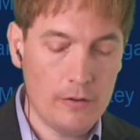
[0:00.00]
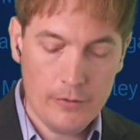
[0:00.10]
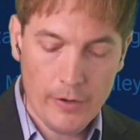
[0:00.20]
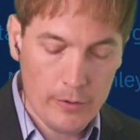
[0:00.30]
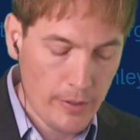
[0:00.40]

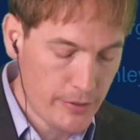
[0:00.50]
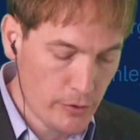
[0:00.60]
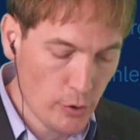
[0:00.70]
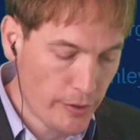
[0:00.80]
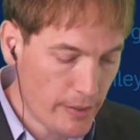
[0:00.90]
Great question.
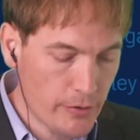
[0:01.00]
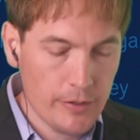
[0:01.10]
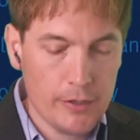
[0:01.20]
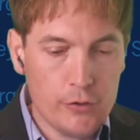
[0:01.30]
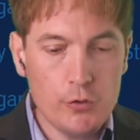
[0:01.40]
Look, there
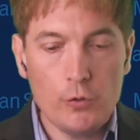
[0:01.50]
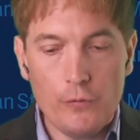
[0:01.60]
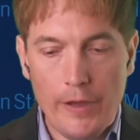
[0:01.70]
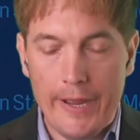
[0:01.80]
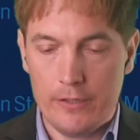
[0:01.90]
are two
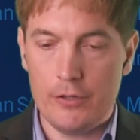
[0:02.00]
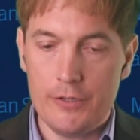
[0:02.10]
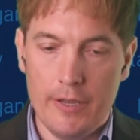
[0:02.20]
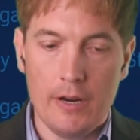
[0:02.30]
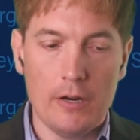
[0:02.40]
factors
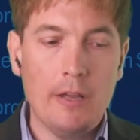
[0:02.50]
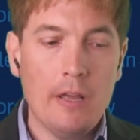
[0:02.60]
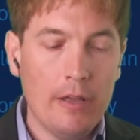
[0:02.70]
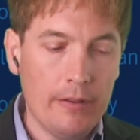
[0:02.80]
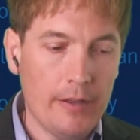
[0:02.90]
there
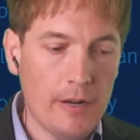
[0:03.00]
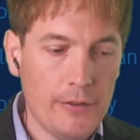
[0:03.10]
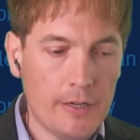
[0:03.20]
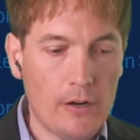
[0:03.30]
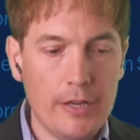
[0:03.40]
that I
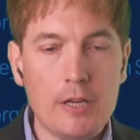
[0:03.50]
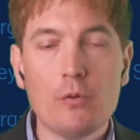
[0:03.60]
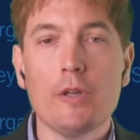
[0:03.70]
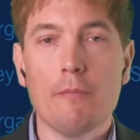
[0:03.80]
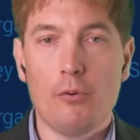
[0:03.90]
think are
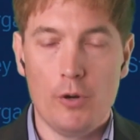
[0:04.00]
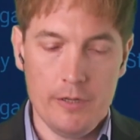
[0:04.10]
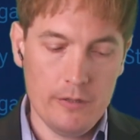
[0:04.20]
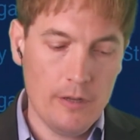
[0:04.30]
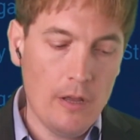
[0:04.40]
equally
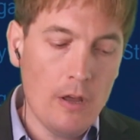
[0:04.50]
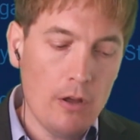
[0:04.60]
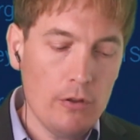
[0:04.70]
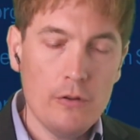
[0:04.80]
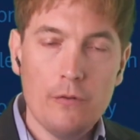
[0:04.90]
important.
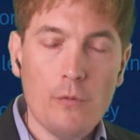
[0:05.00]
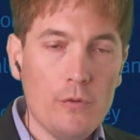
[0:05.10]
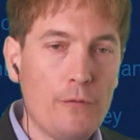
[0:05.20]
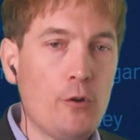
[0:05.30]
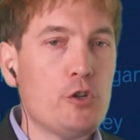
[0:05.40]

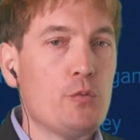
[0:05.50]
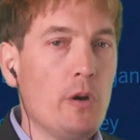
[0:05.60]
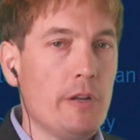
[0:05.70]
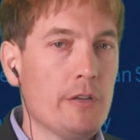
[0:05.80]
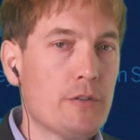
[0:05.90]
The first
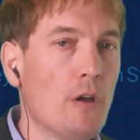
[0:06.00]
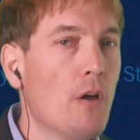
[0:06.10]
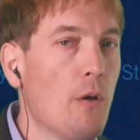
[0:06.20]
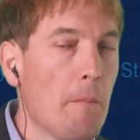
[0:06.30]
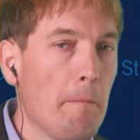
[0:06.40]
one is
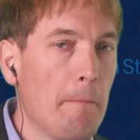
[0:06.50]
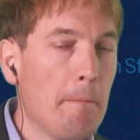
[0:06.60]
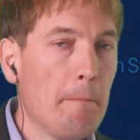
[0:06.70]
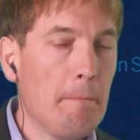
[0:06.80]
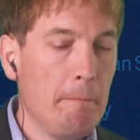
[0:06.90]

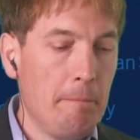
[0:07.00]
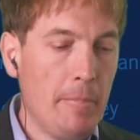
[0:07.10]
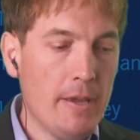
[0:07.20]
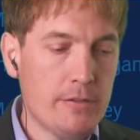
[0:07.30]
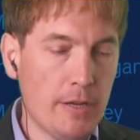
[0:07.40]

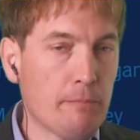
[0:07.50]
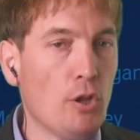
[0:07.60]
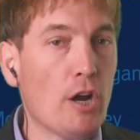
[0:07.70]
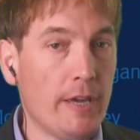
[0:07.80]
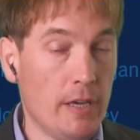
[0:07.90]
basic
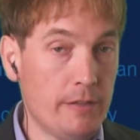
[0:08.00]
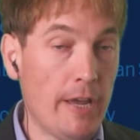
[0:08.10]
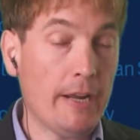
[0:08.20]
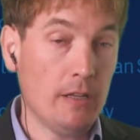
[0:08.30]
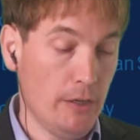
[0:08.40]
blocking and
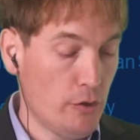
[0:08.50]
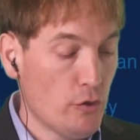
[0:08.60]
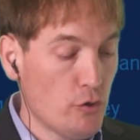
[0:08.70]
tackling.